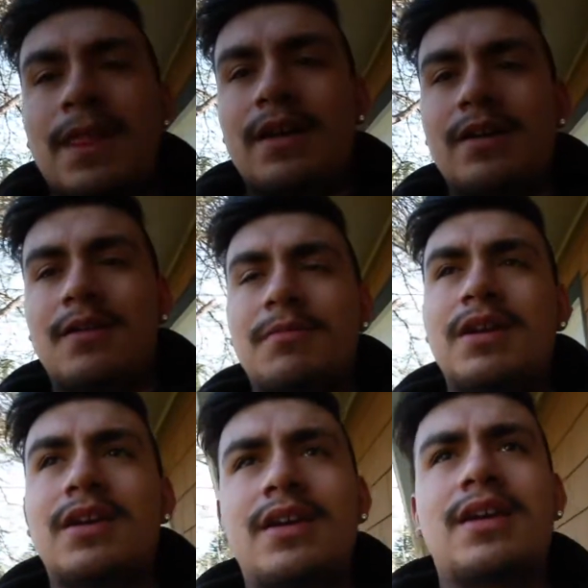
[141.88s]
And
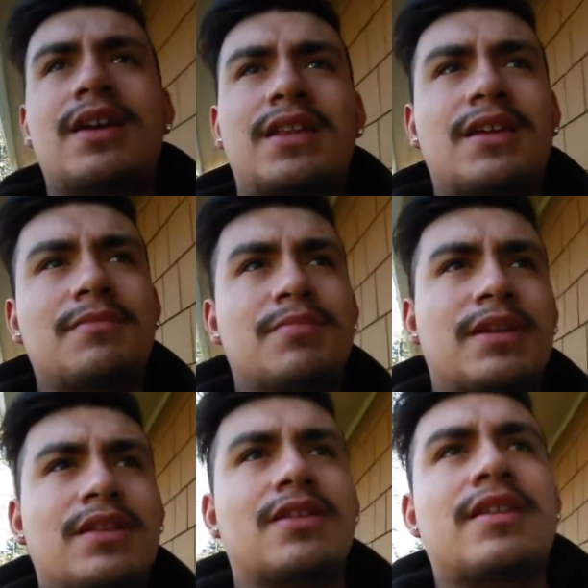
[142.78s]
then
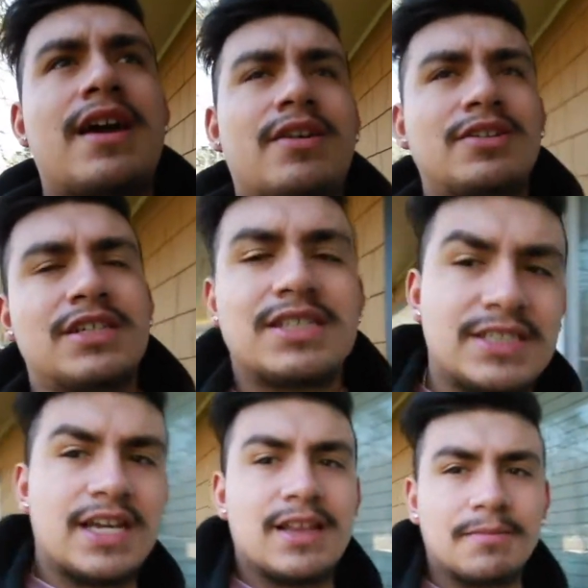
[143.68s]
either that or just
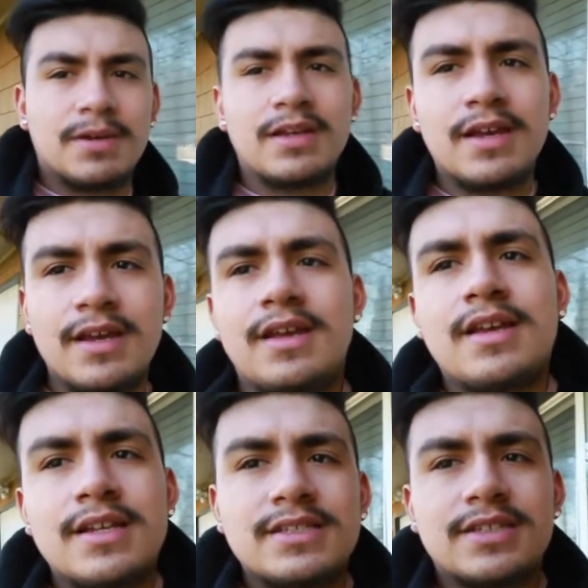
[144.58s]
sell them.
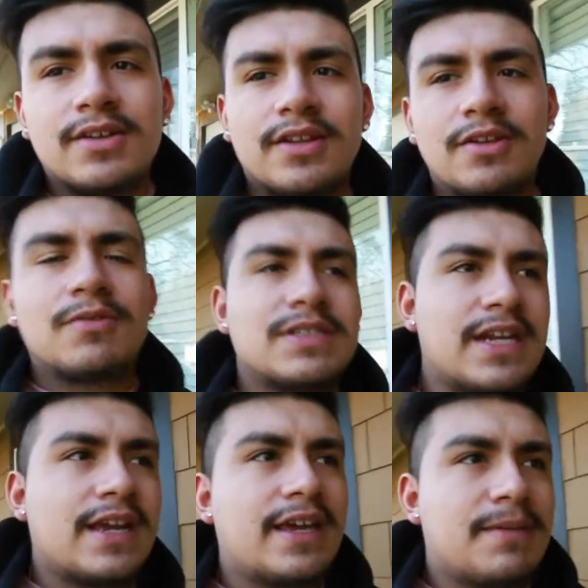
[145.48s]
Sell the new ones that
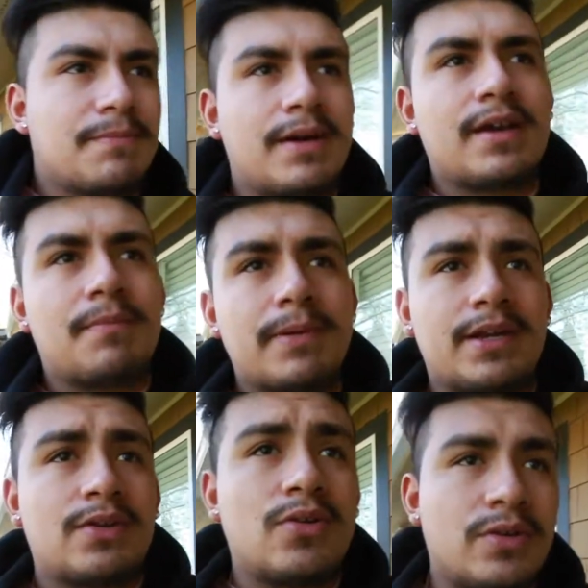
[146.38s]
I get and buy
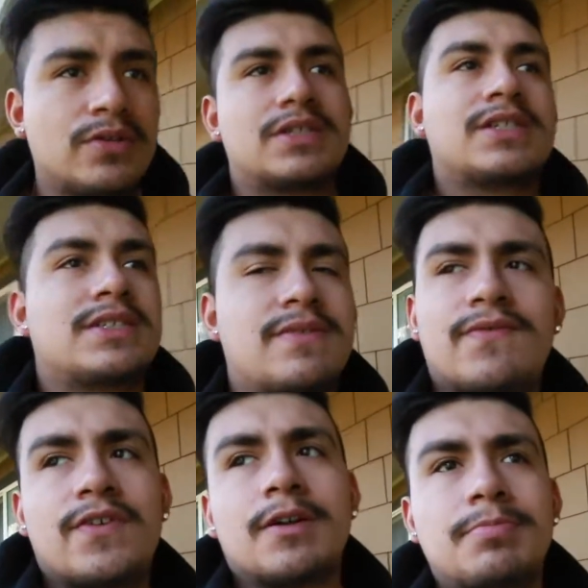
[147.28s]
better coils because
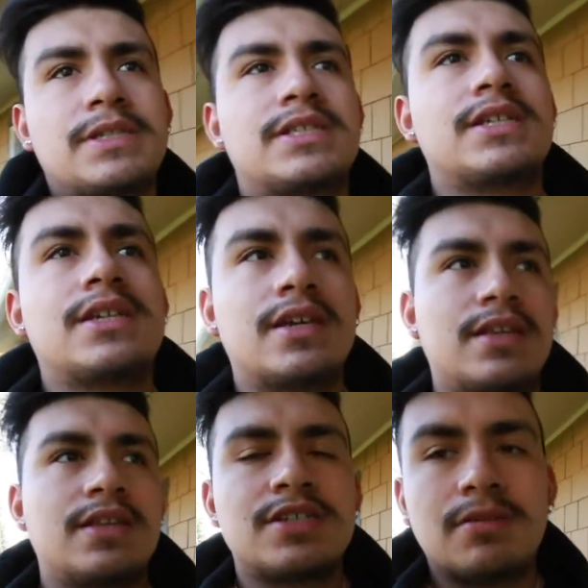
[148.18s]
fuck BC.
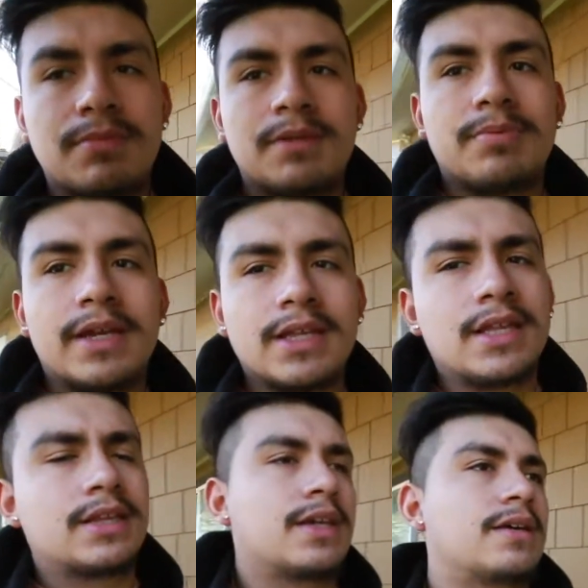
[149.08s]
They shouldn't be breaking
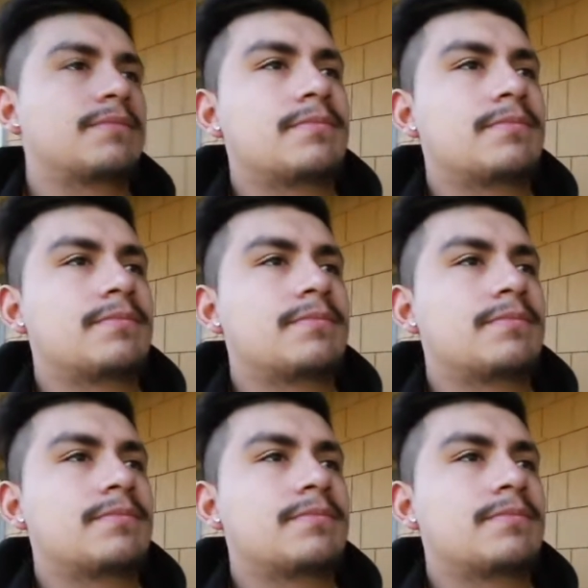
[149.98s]
like that.